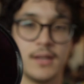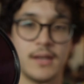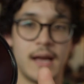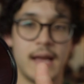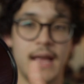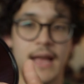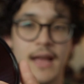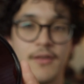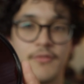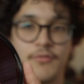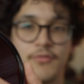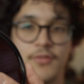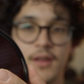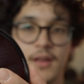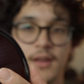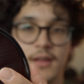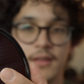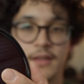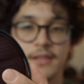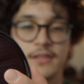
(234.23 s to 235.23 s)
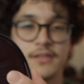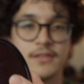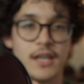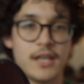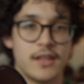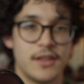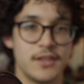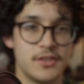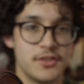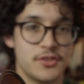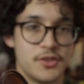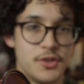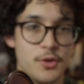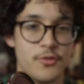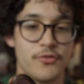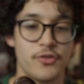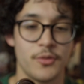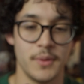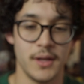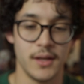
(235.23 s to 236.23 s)
it I have, this is
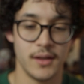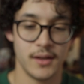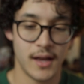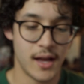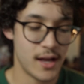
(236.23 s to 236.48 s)
new for me.